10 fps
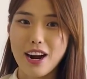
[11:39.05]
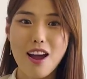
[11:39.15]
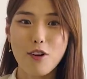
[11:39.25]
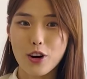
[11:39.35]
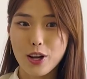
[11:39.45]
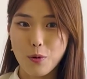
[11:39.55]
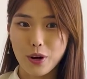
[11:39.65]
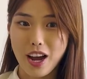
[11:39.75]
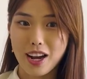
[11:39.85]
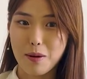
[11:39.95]
I've already worn
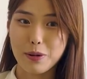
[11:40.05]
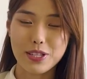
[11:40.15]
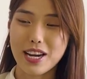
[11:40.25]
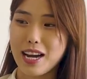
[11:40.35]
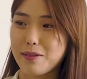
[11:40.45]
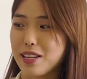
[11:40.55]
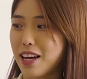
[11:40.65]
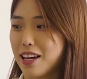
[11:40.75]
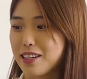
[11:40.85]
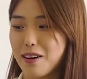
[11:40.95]
it a couple times,
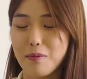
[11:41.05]
and